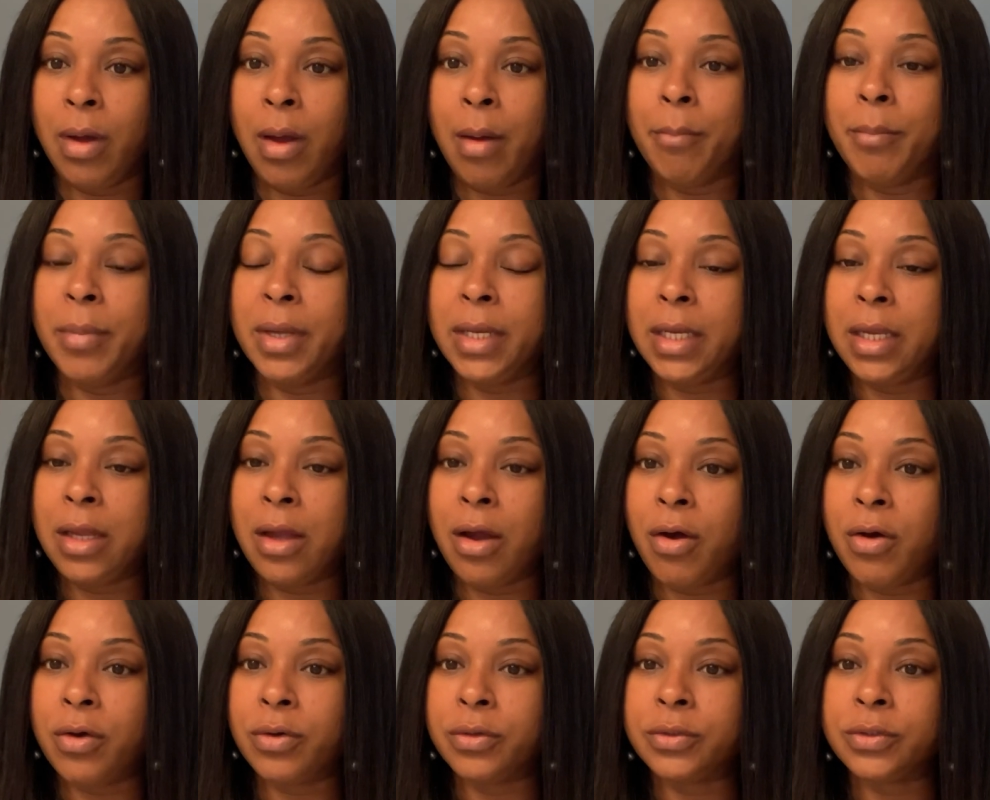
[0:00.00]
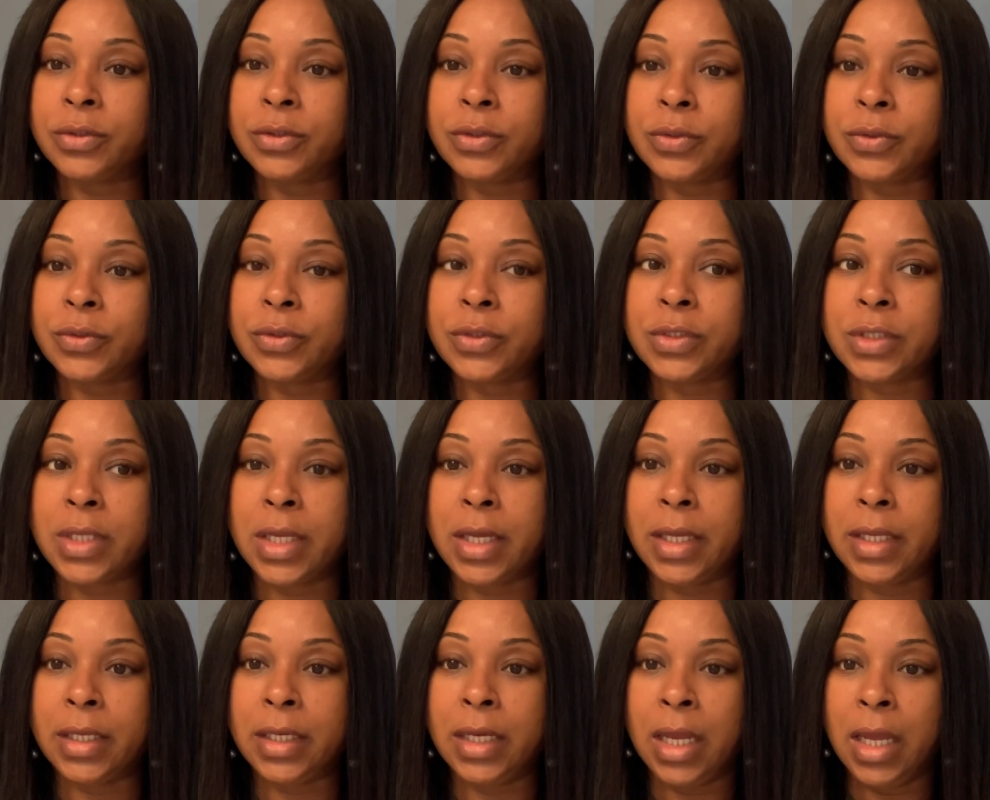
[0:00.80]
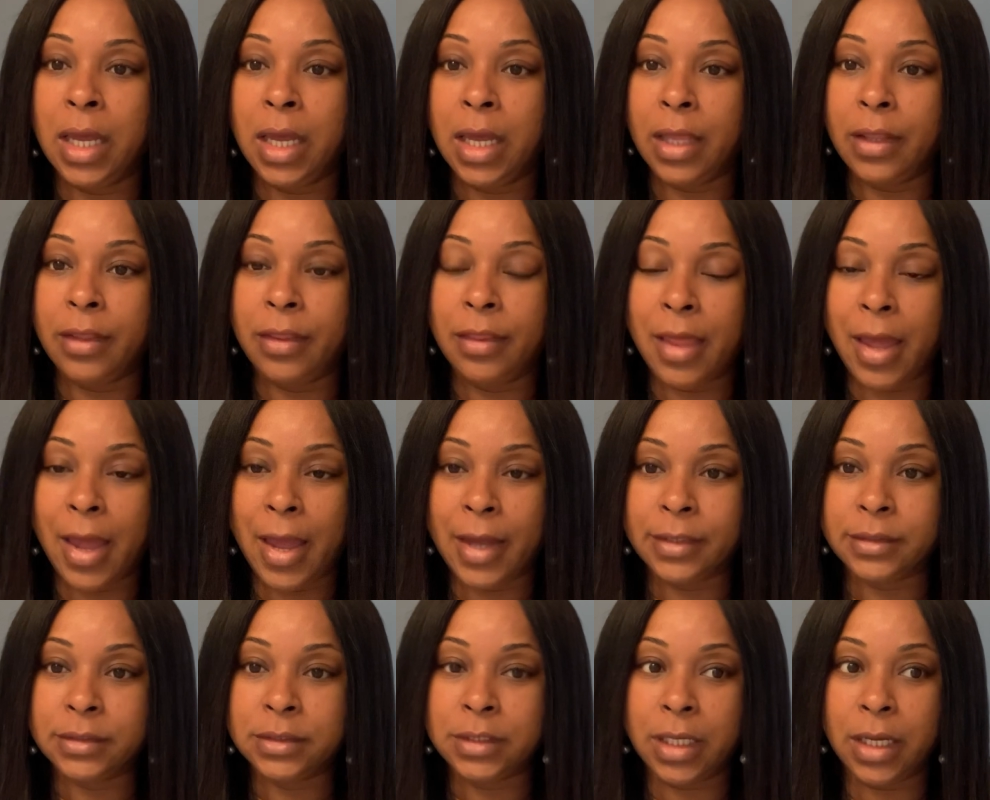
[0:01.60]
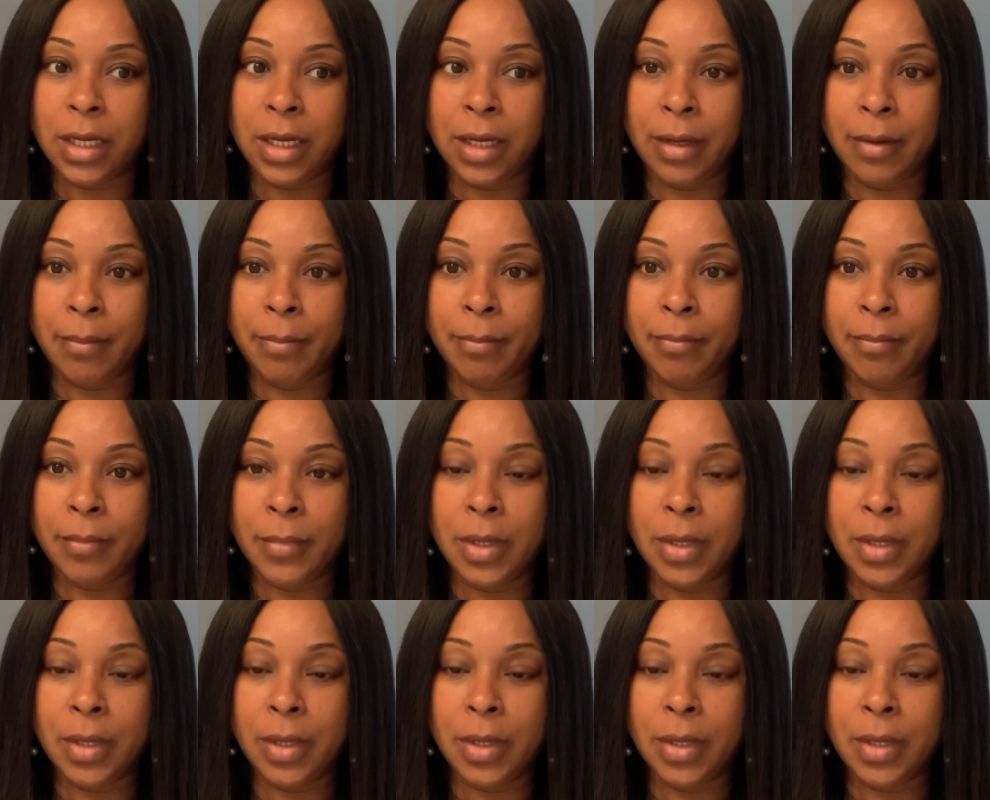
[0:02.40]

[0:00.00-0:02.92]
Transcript: But he also said that um,